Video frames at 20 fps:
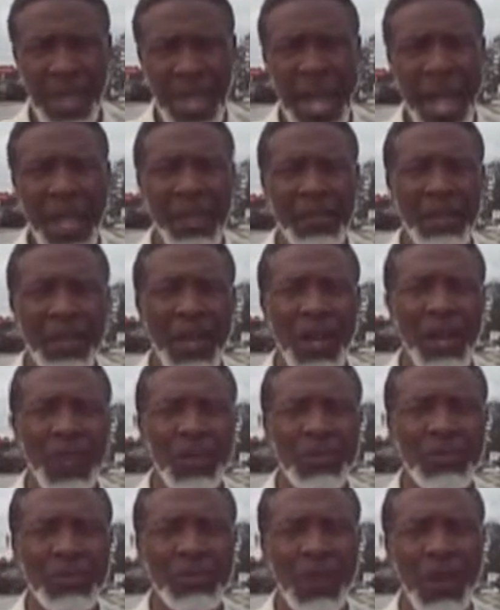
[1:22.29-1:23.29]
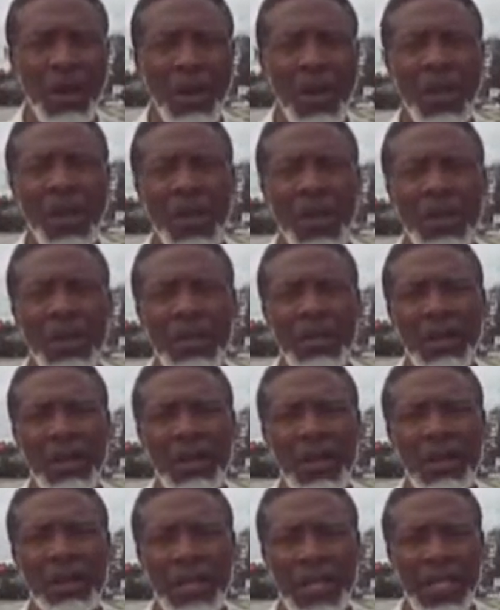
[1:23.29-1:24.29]
I have gone to
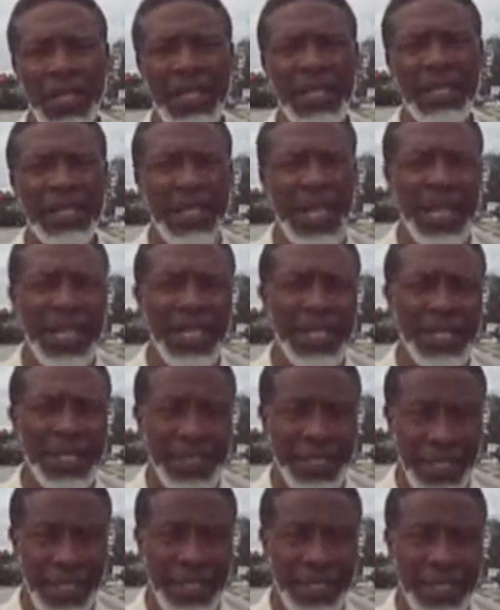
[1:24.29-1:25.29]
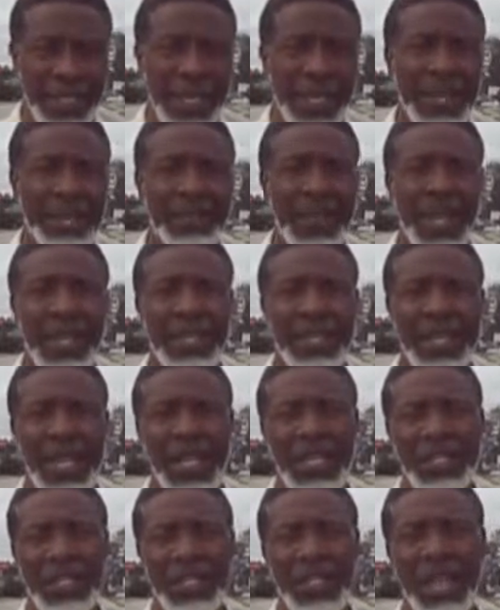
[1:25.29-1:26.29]
all of the legal agencies in
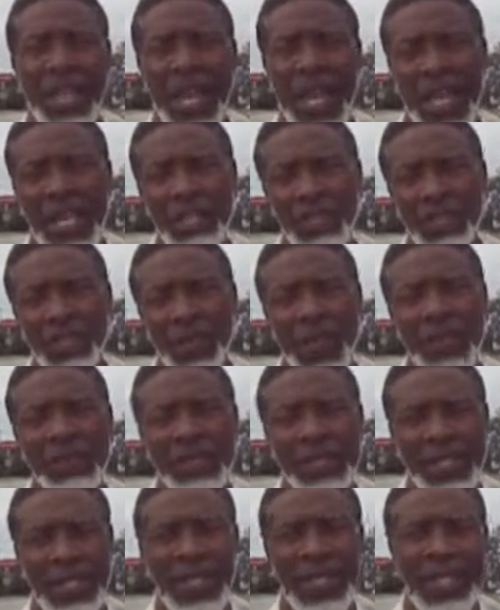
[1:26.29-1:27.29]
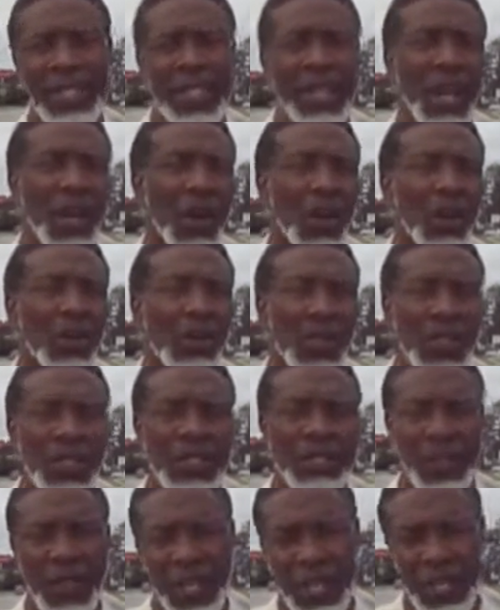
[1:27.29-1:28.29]
Valdosta, as you have seen on
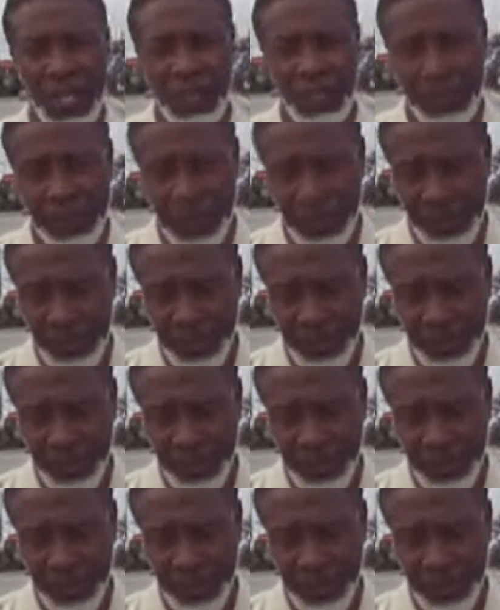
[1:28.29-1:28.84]
these videos.